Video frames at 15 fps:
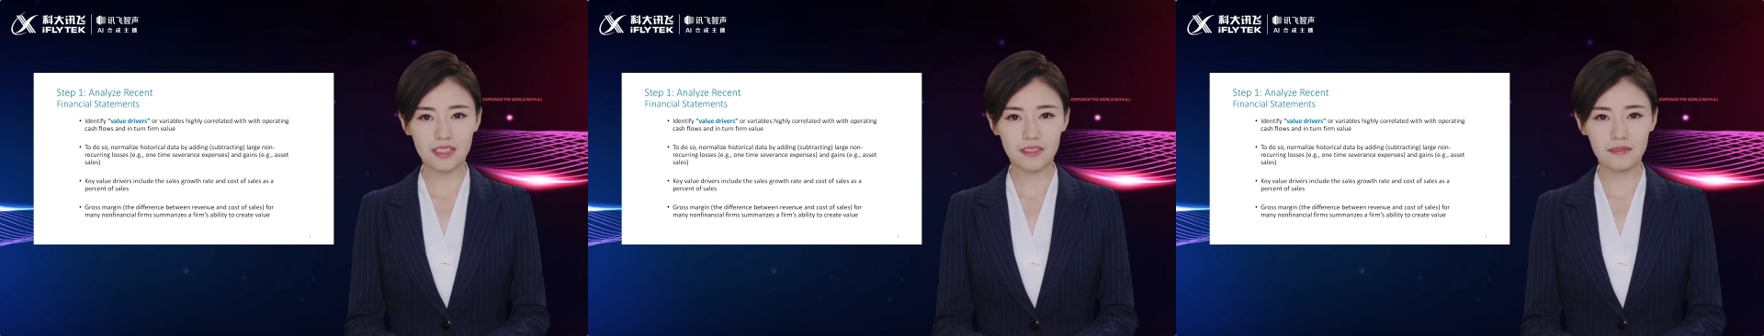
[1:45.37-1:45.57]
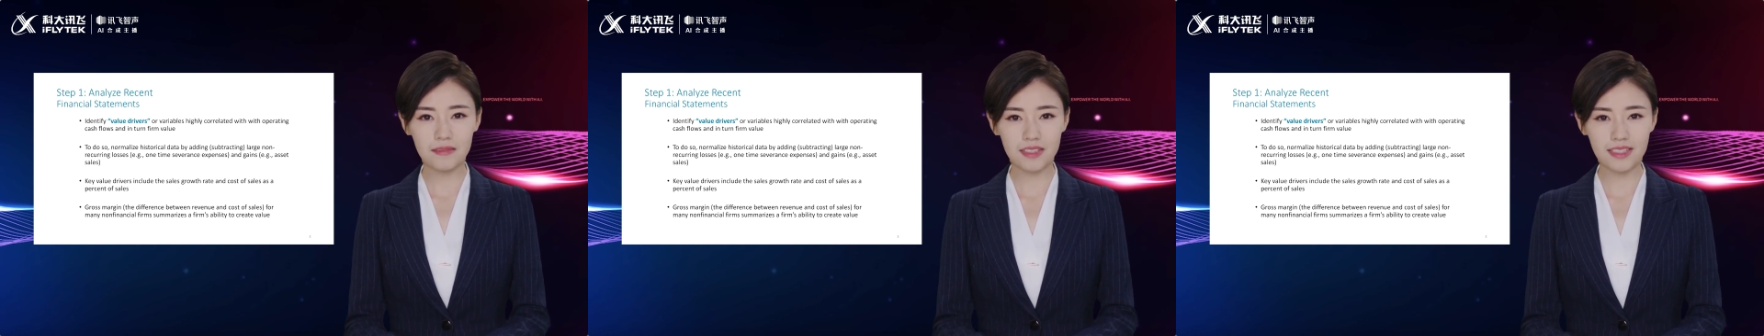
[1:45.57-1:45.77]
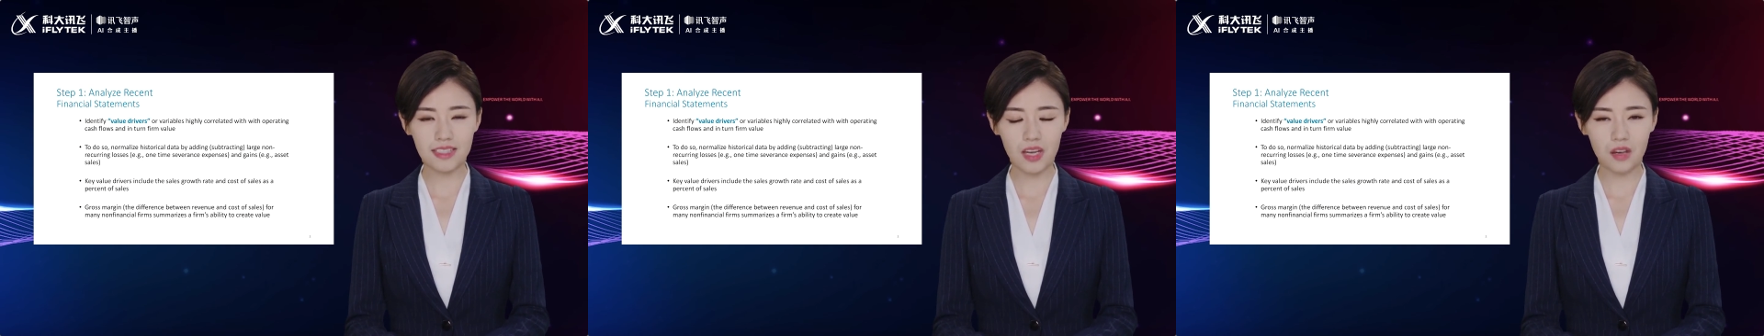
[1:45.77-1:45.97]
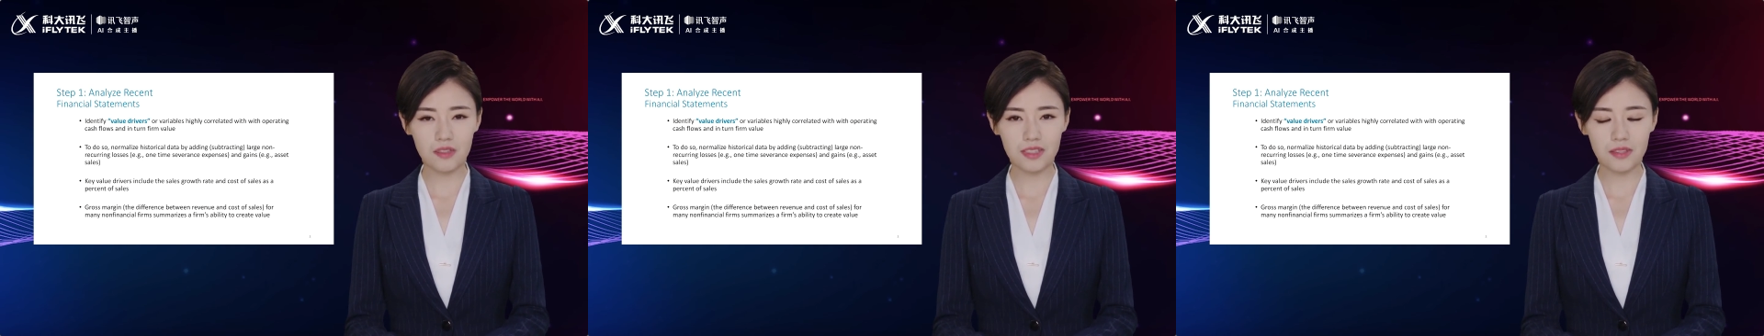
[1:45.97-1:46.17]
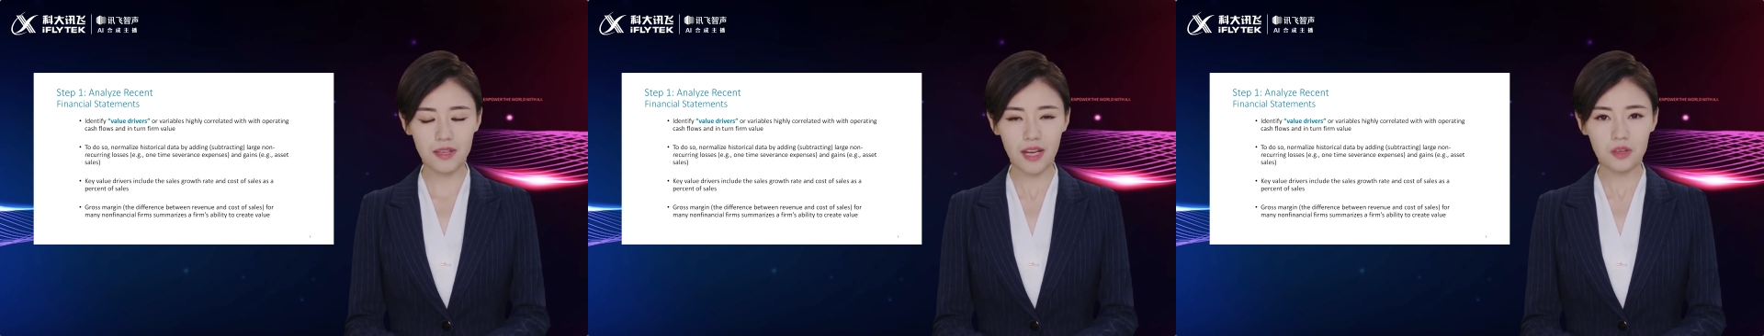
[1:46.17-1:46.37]
to figure out
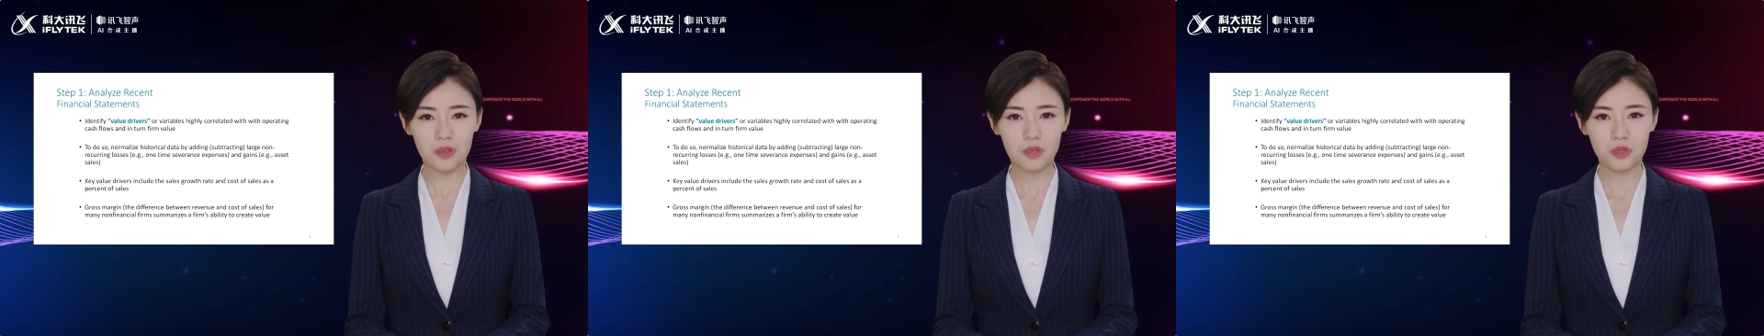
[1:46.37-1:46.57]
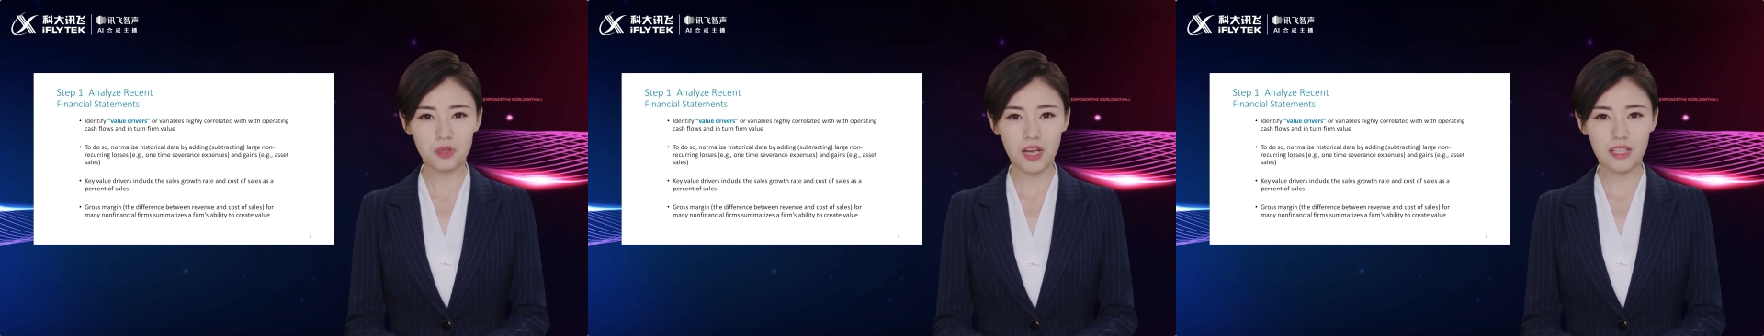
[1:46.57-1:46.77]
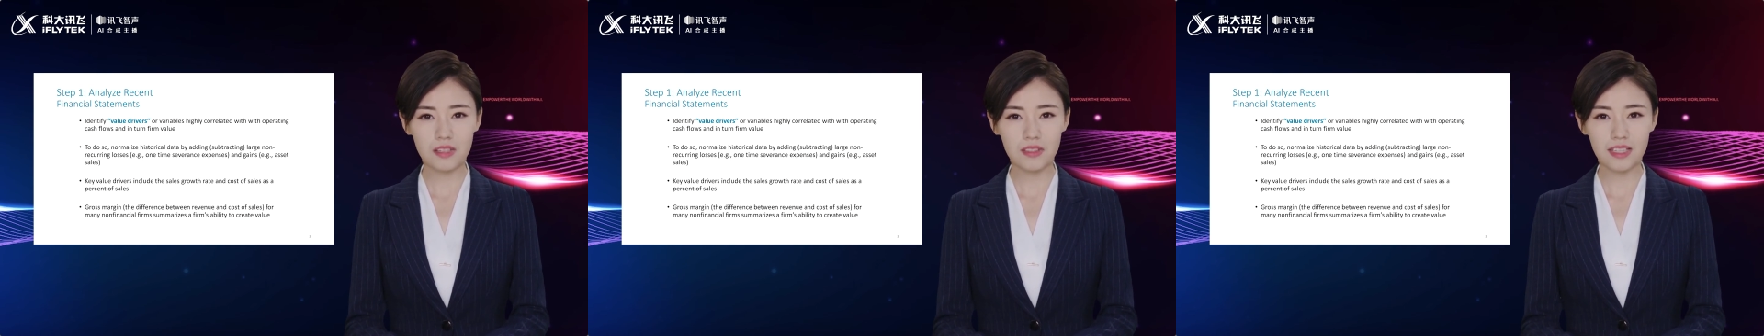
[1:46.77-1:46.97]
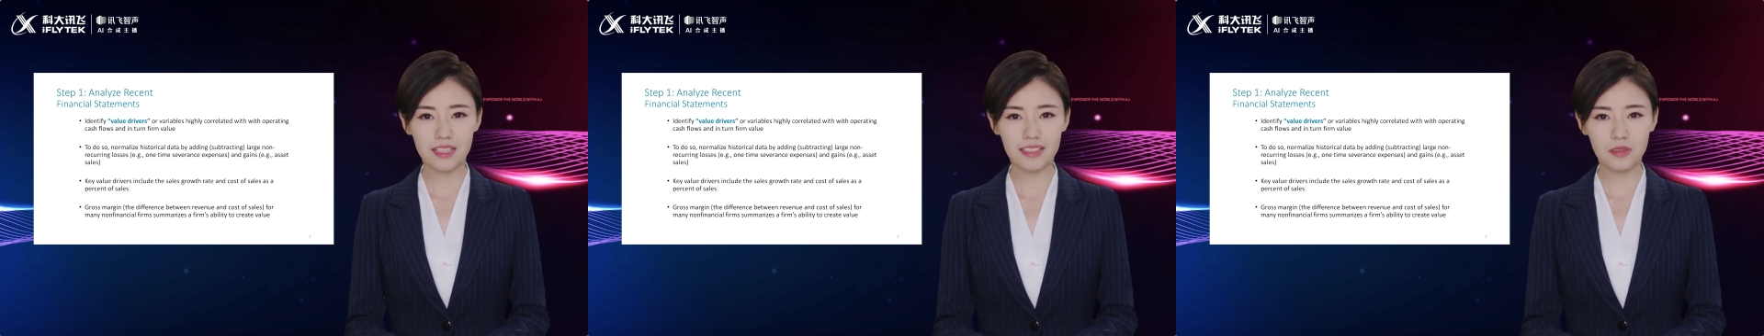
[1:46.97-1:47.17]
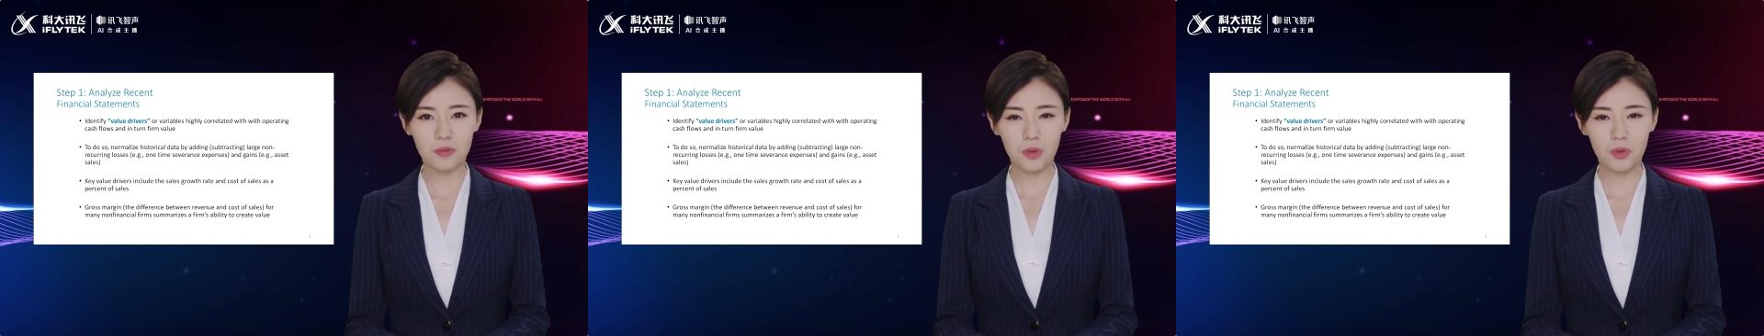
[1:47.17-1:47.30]
the value driver,